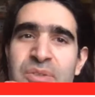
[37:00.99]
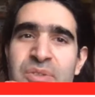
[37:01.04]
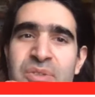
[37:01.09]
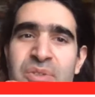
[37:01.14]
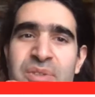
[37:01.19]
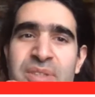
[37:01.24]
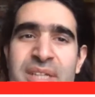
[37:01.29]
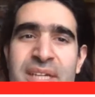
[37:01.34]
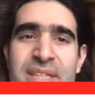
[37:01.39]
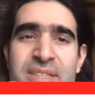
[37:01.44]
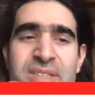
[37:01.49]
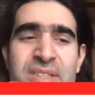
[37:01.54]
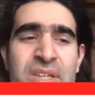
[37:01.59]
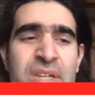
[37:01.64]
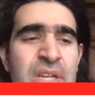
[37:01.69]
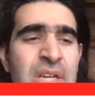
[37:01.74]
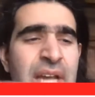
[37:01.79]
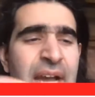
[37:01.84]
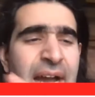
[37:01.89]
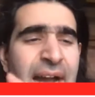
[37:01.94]
do that?
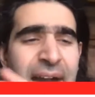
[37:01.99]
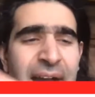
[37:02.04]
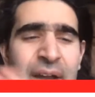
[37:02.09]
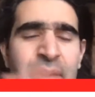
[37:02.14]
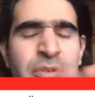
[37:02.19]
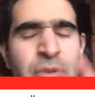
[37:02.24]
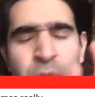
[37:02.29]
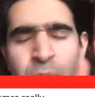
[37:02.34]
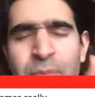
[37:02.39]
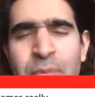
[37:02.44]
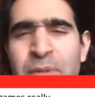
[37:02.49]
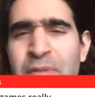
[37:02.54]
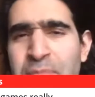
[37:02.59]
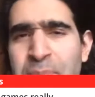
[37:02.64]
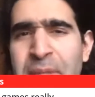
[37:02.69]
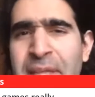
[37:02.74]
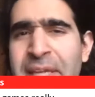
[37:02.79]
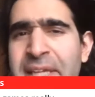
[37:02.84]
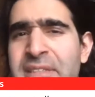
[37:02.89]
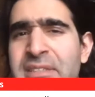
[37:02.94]
I know we've
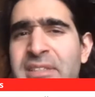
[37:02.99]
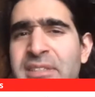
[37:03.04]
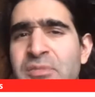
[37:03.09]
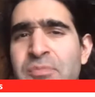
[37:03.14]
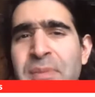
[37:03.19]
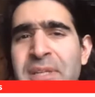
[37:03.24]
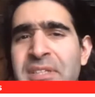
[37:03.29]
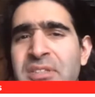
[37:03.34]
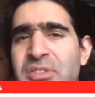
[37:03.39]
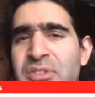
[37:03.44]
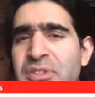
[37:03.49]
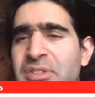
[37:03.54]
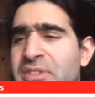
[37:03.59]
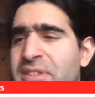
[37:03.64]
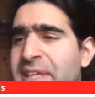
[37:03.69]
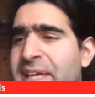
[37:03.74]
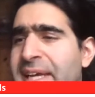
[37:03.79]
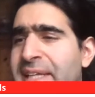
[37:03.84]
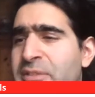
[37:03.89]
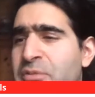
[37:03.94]
played this minister's
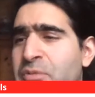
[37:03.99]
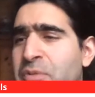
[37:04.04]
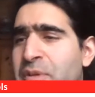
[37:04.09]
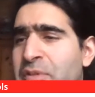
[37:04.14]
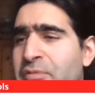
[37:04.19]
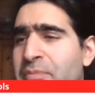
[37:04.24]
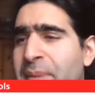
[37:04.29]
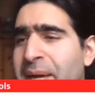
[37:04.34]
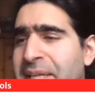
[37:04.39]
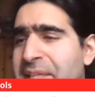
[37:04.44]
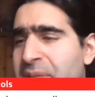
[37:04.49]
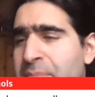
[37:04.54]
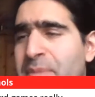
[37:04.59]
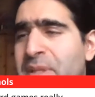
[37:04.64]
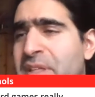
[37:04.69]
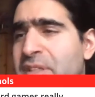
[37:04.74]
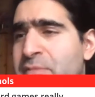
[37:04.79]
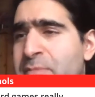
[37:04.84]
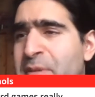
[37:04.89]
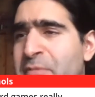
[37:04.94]
cat with my
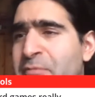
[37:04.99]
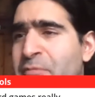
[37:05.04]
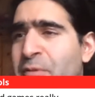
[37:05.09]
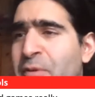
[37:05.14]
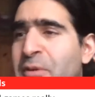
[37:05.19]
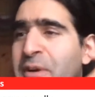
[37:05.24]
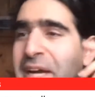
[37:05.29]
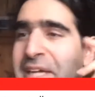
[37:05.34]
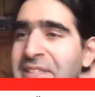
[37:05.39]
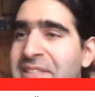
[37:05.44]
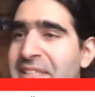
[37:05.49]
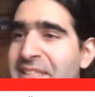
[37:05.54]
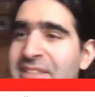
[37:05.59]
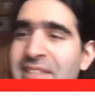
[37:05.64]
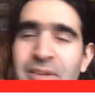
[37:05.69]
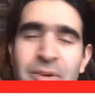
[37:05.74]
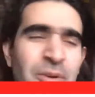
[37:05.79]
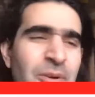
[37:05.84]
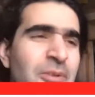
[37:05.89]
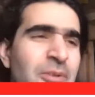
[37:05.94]
nibblings before, and they say,
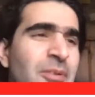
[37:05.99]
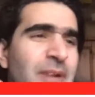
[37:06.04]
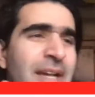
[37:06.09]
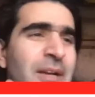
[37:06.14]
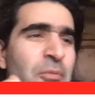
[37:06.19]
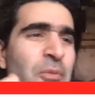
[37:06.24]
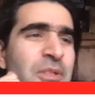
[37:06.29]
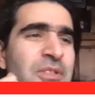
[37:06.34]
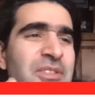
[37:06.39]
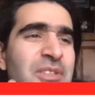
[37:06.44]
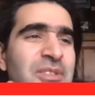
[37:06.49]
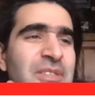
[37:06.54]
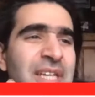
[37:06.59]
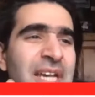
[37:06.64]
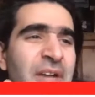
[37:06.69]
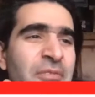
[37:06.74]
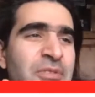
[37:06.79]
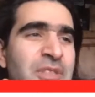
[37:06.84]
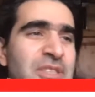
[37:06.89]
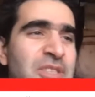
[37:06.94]
oh, I wanted to
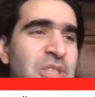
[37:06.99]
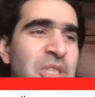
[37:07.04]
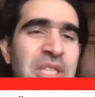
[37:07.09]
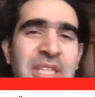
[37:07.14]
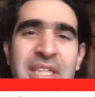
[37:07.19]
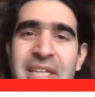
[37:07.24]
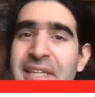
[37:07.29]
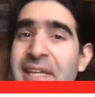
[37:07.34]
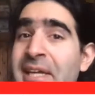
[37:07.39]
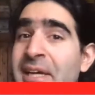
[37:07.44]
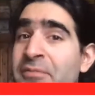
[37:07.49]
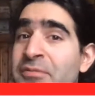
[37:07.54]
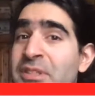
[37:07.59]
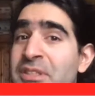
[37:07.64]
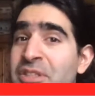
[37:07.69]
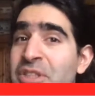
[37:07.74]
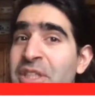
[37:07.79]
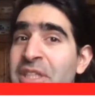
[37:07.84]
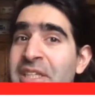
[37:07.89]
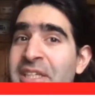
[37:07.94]
have the G. Can I have the
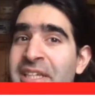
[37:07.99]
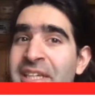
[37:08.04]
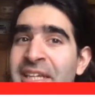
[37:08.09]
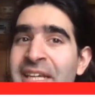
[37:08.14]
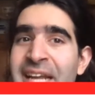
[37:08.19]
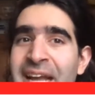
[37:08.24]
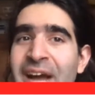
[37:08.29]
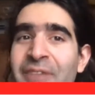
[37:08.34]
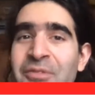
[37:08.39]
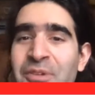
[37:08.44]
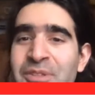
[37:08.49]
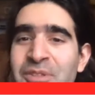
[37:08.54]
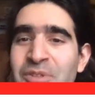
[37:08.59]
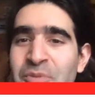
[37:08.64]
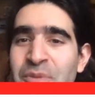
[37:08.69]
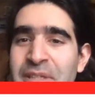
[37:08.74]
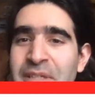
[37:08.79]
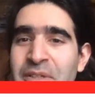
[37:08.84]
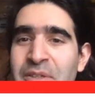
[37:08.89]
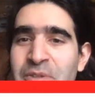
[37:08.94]
G? I've got a
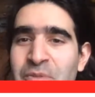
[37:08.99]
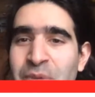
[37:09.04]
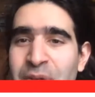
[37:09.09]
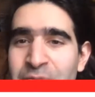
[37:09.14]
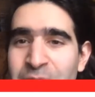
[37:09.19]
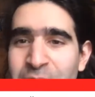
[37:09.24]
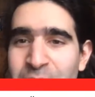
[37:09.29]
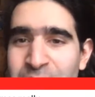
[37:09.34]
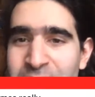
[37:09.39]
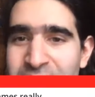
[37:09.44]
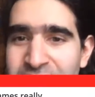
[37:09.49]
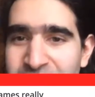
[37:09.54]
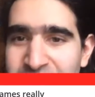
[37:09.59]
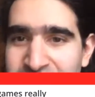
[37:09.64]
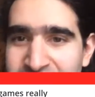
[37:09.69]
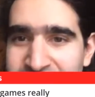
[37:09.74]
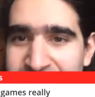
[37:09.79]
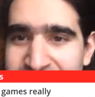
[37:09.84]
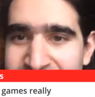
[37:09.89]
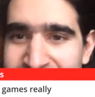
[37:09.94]
really good one for the
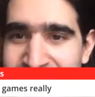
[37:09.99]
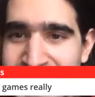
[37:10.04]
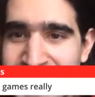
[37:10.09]
G.